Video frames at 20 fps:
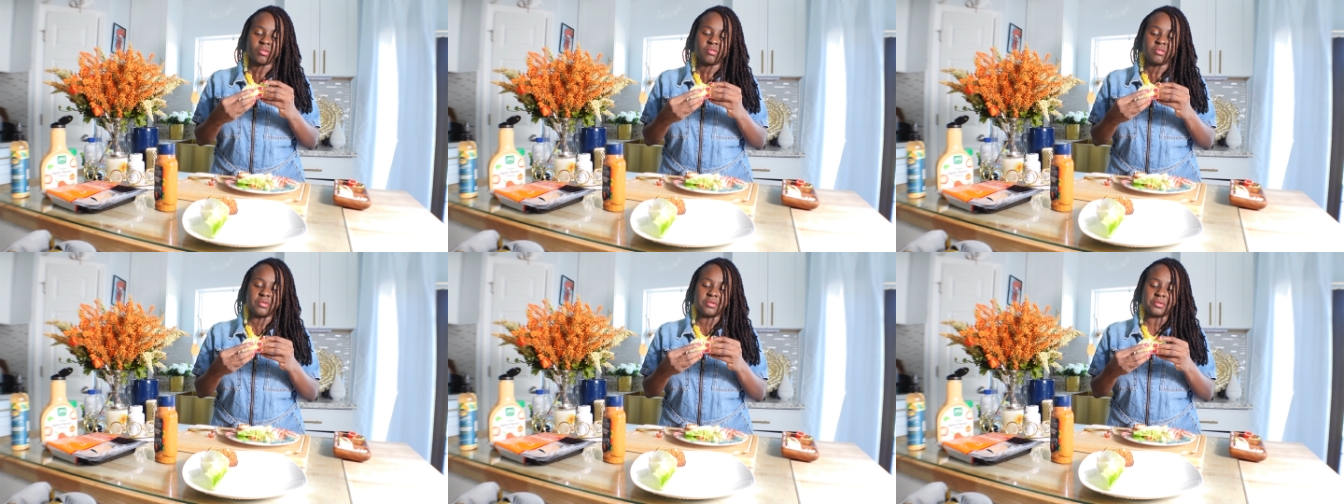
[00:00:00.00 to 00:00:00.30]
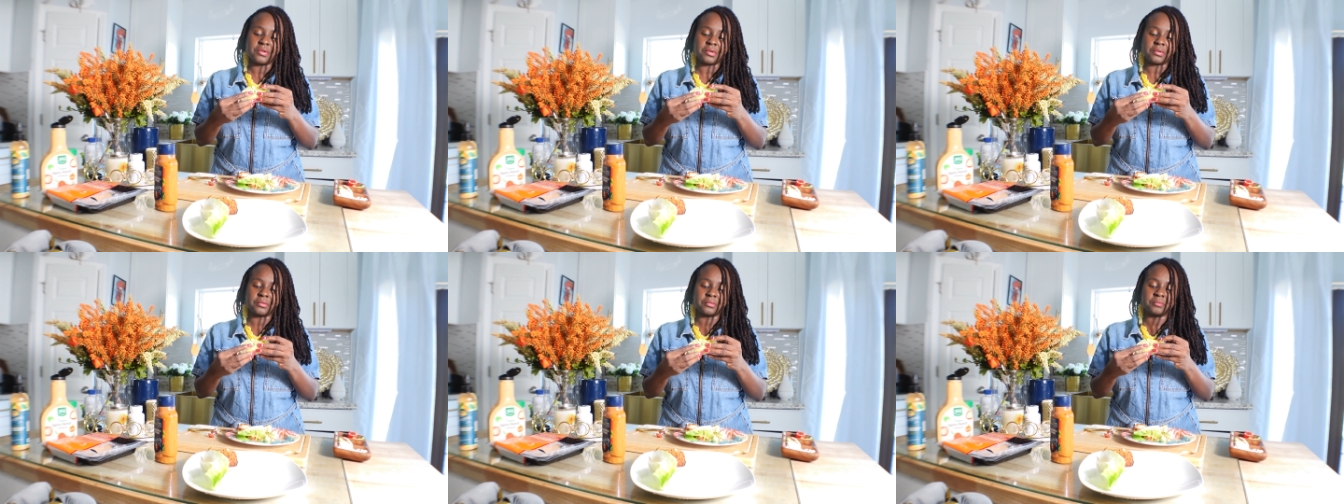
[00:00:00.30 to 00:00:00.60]
you
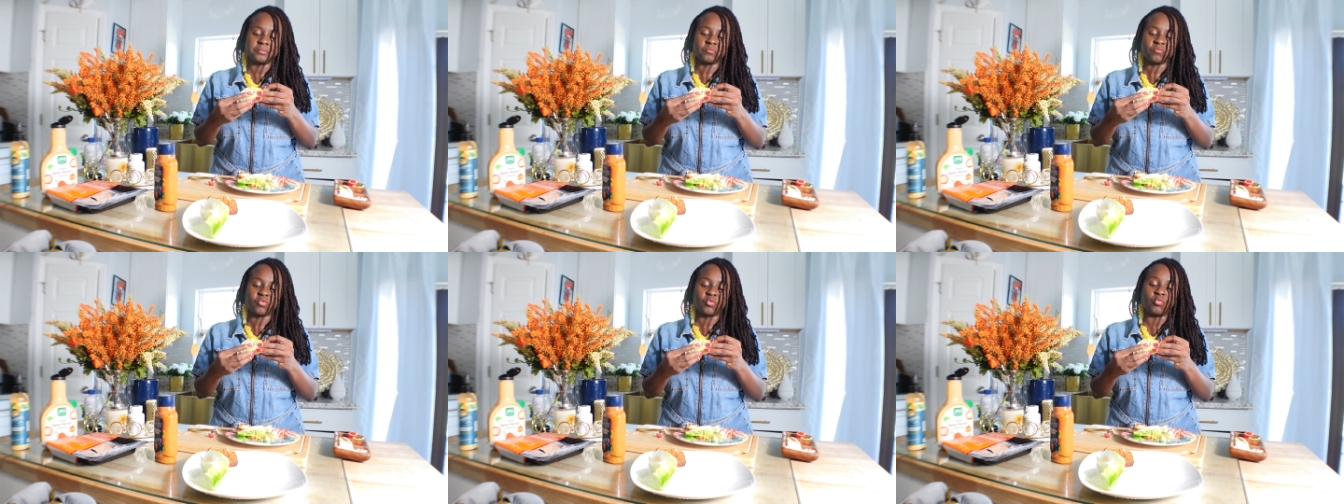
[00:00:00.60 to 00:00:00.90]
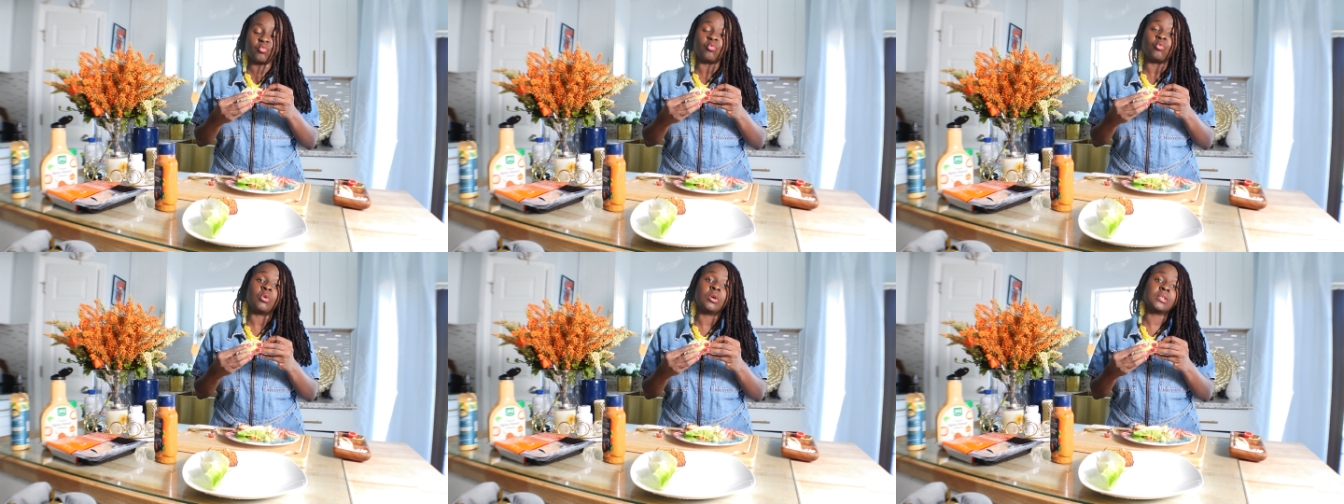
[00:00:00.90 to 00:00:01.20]
know,
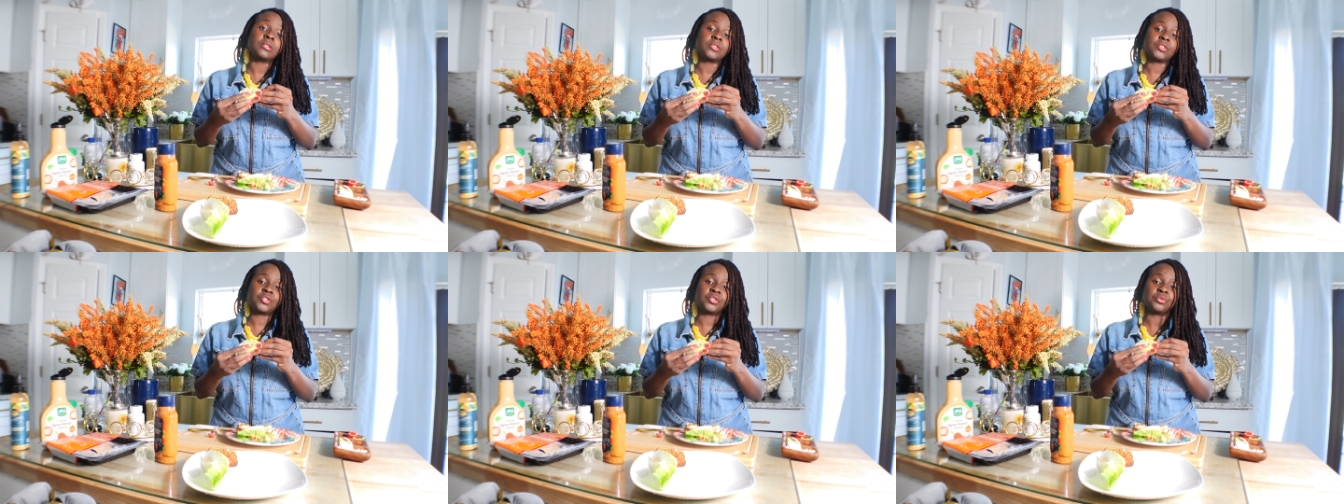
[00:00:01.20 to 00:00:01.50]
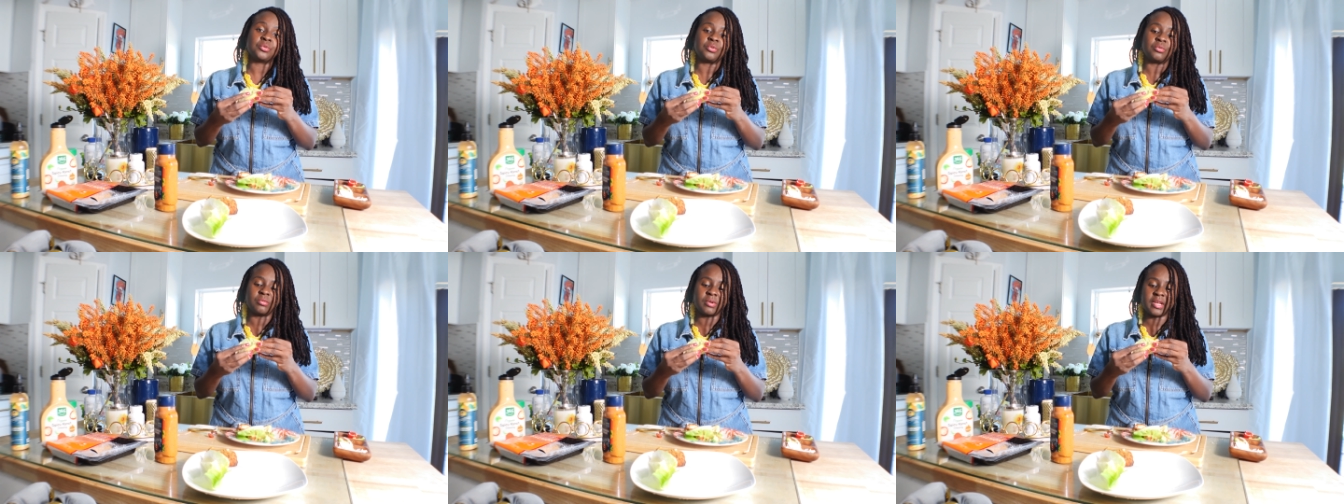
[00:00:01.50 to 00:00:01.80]
wants
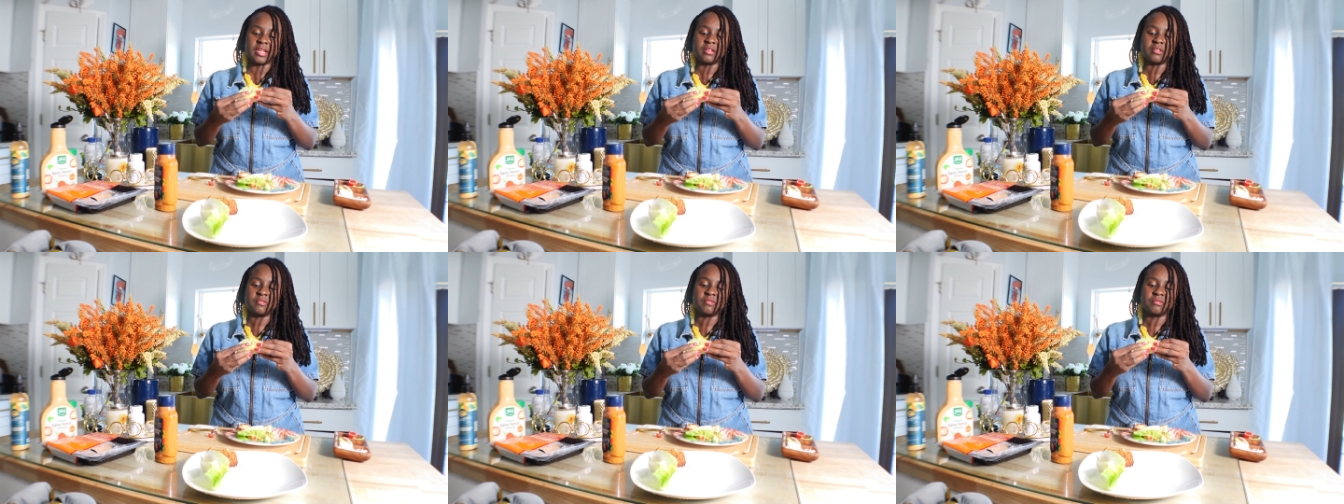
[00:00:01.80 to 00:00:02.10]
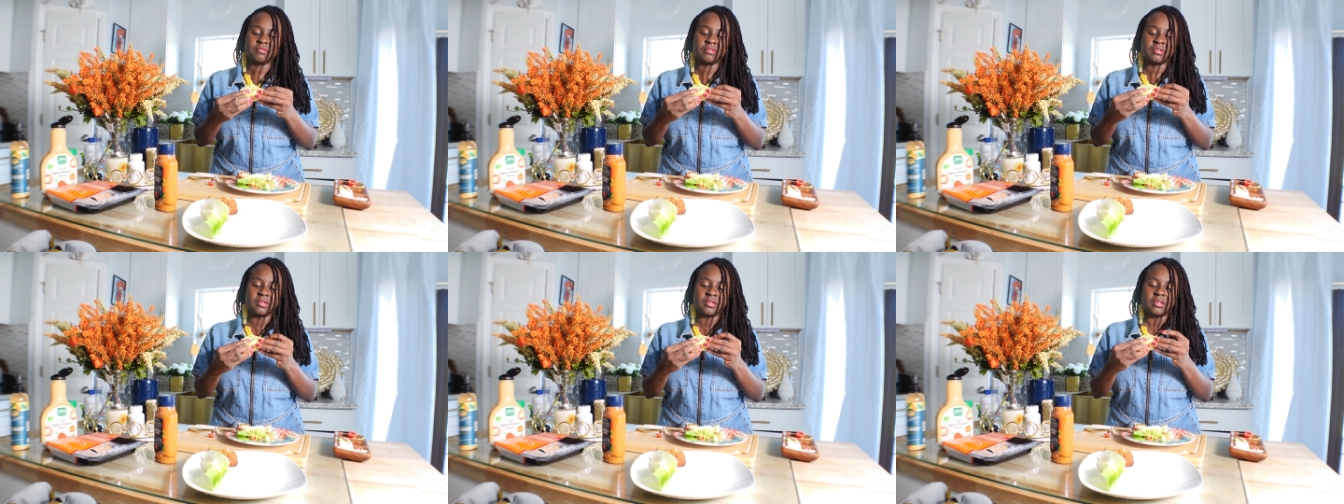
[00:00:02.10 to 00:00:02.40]
to crave
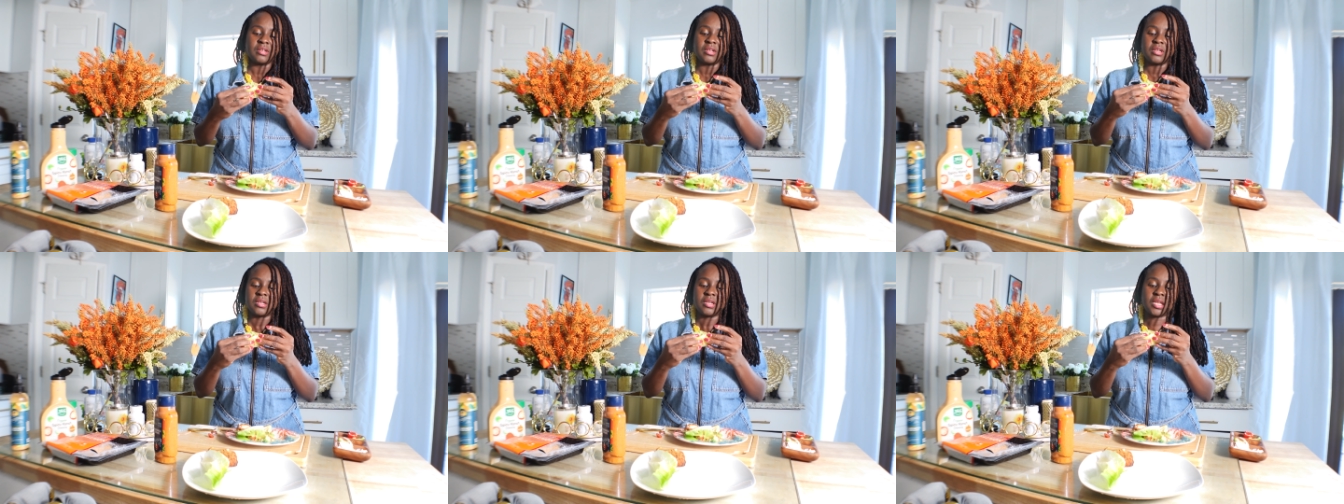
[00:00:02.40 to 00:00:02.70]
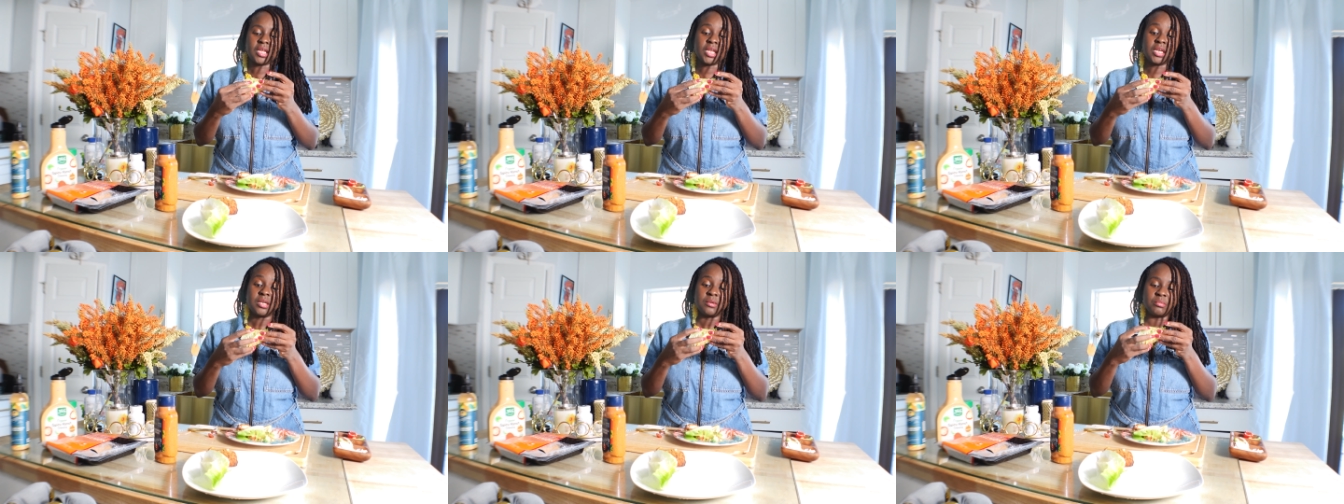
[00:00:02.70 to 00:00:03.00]

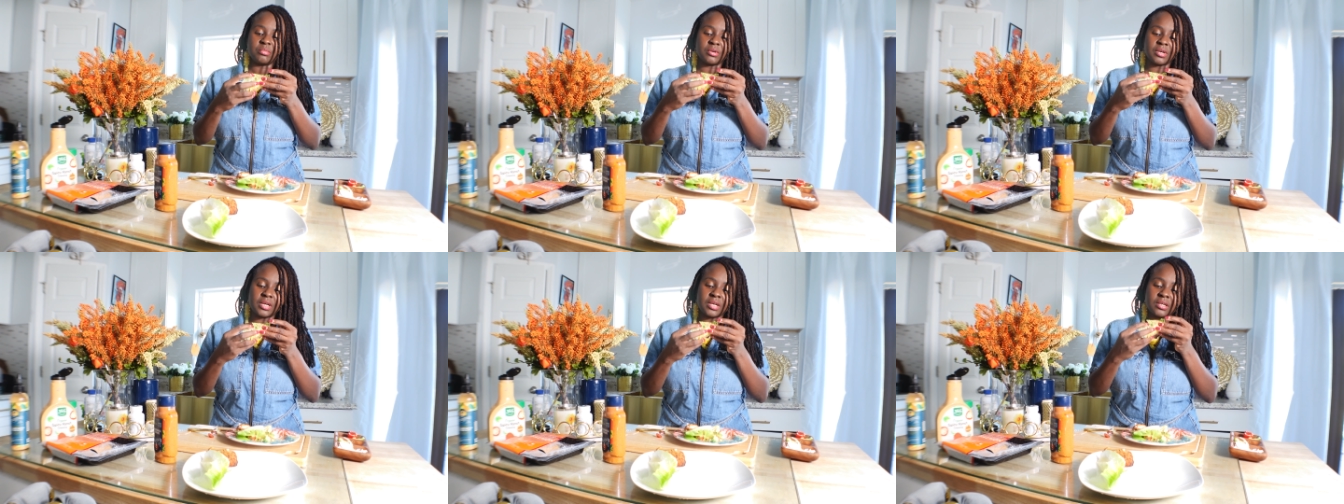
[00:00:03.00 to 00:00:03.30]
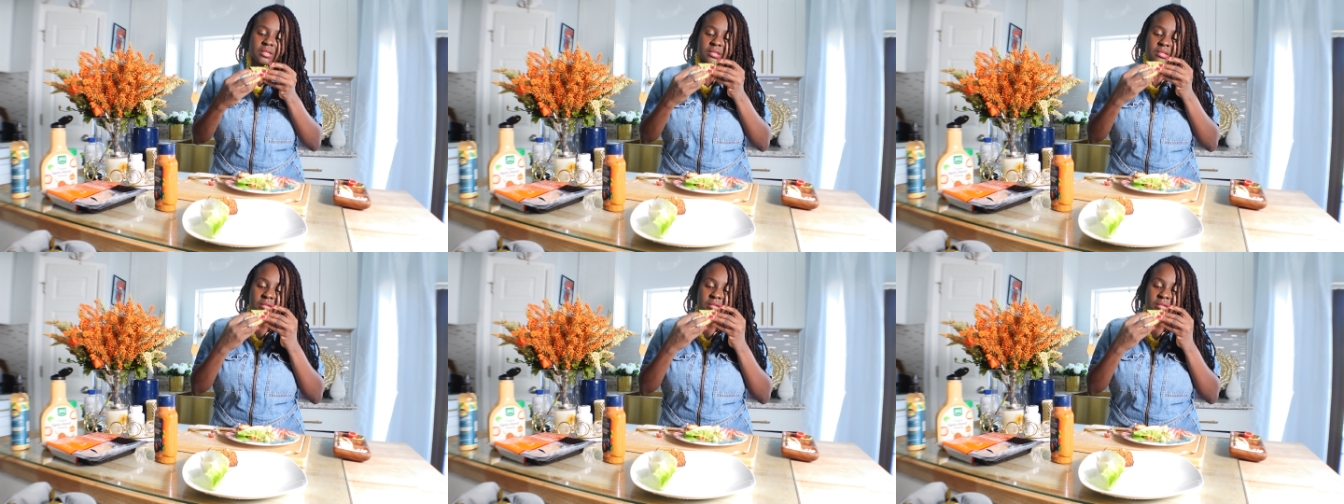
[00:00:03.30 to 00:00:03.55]
any bread.